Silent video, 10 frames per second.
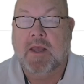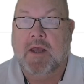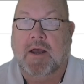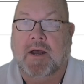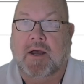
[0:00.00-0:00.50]

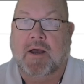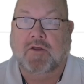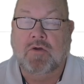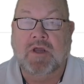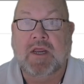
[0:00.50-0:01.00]

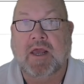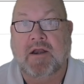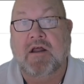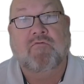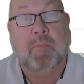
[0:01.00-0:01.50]
you can get
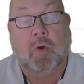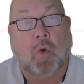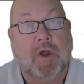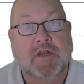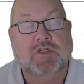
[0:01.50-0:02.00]
enough points